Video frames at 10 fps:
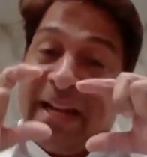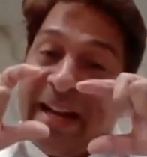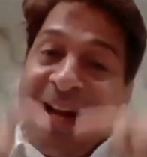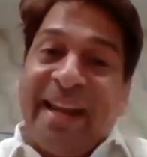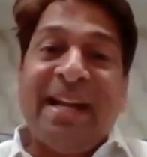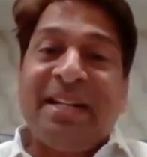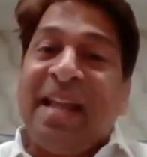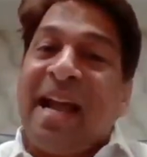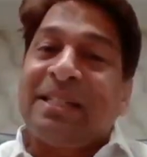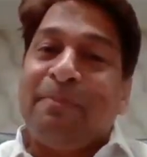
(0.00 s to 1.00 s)
For the
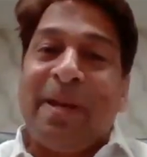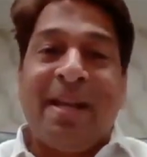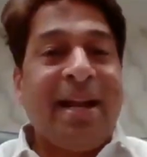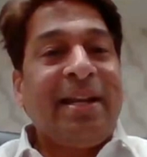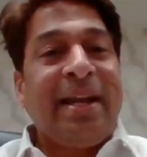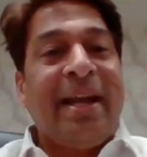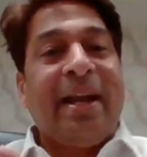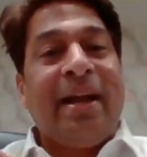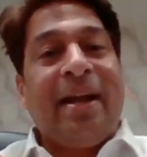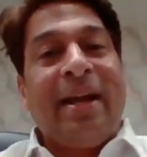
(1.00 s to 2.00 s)
current tax period,
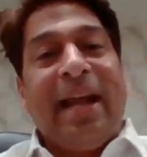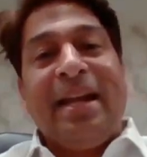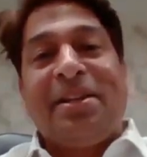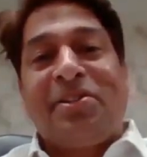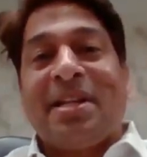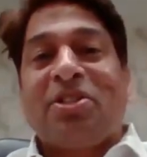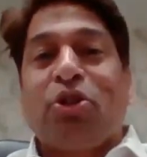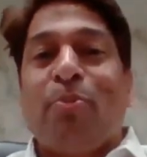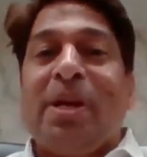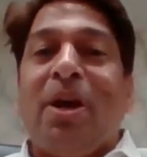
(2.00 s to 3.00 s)

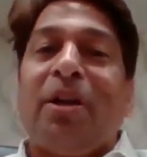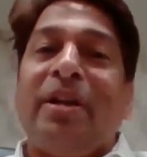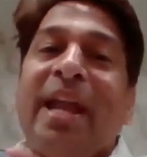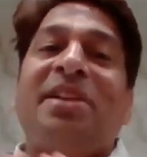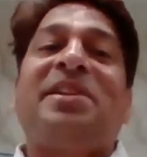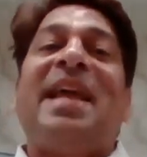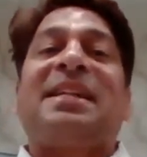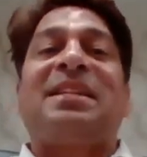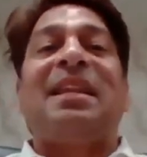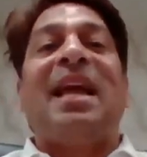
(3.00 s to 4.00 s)
interest to be on net
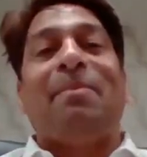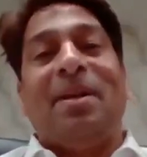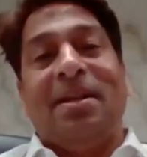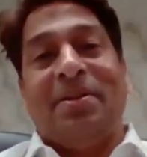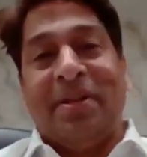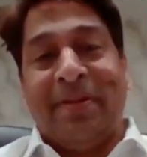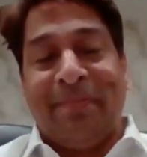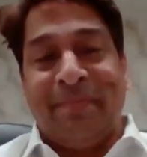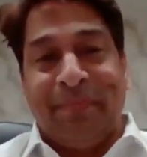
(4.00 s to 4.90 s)
tax liability.